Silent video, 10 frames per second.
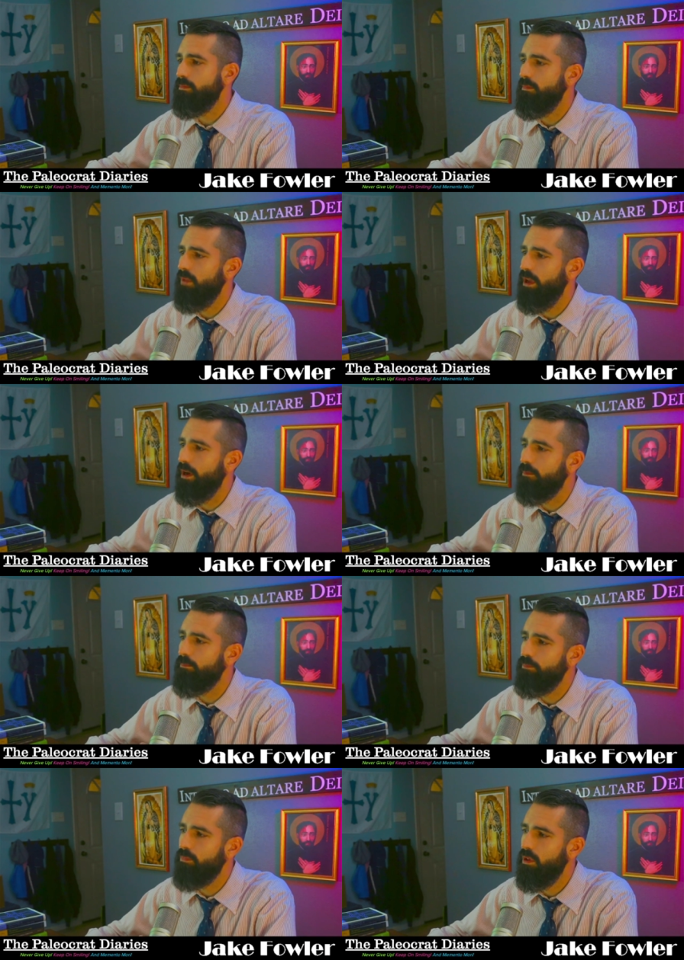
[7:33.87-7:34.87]
Now,
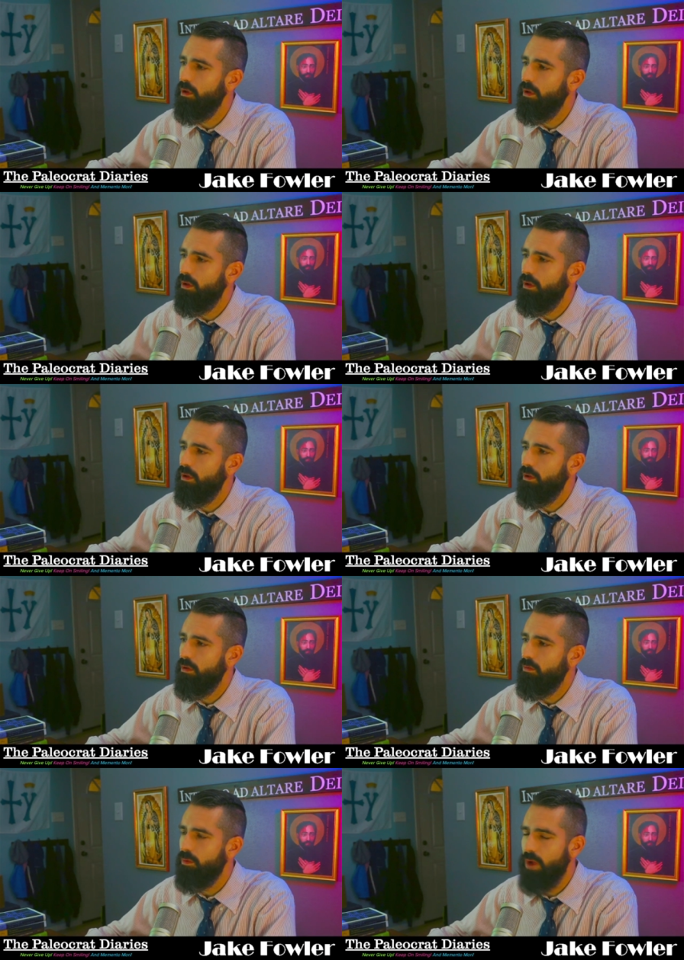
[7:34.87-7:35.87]

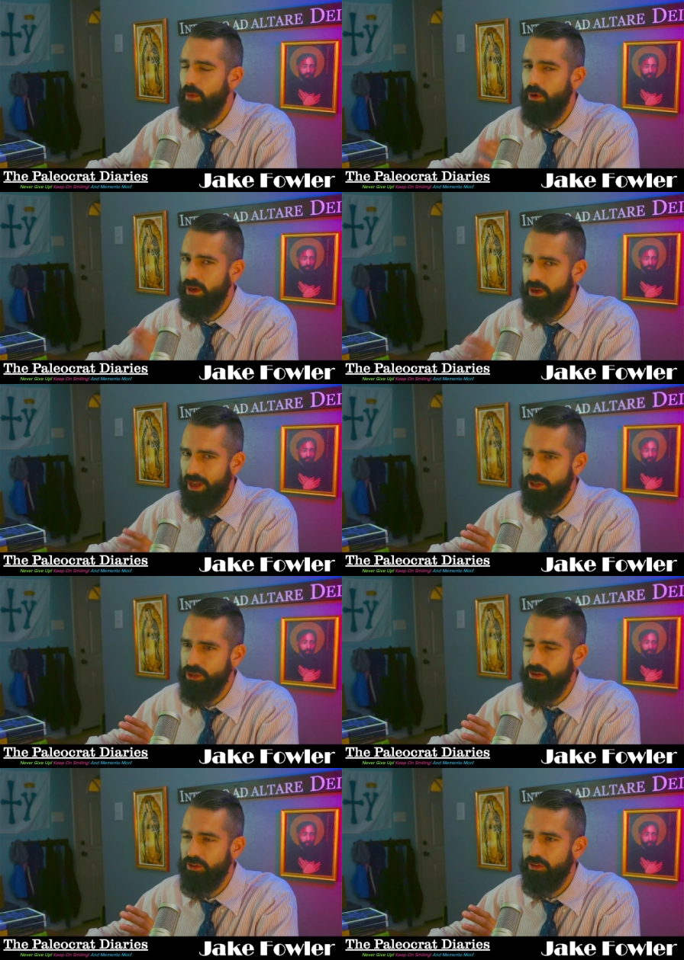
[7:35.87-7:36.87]
remember
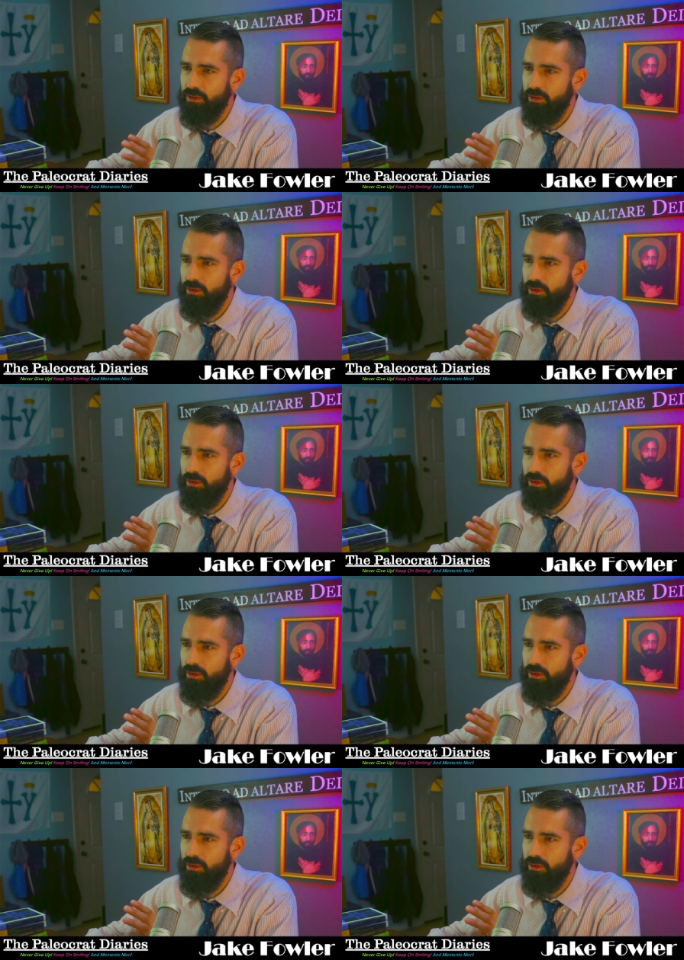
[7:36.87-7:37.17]
Ignatius.